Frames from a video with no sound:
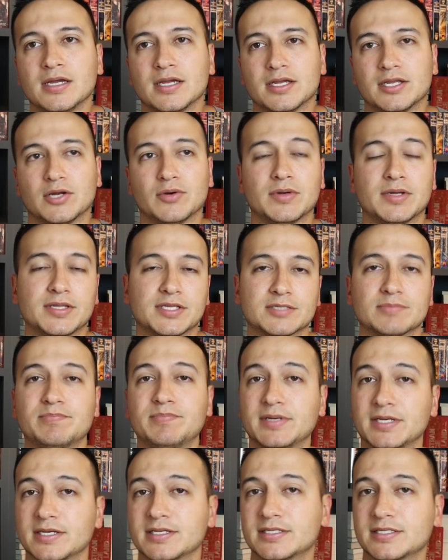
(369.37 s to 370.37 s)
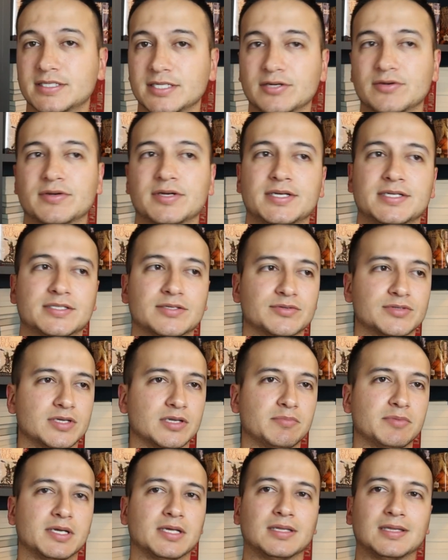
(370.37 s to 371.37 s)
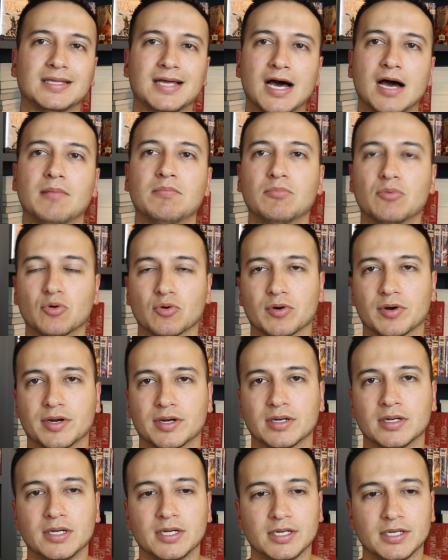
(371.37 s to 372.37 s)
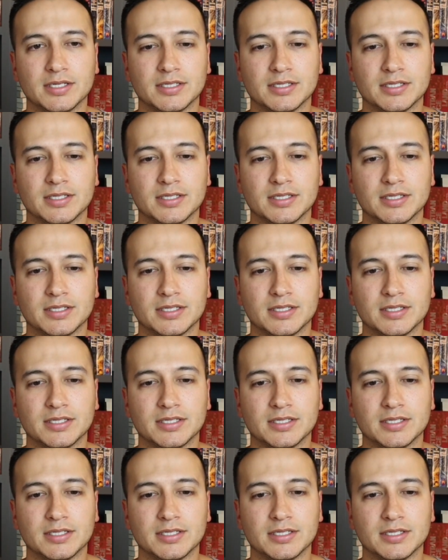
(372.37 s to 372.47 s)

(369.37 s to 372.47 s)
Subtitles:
in this big series, there's going to be a lot more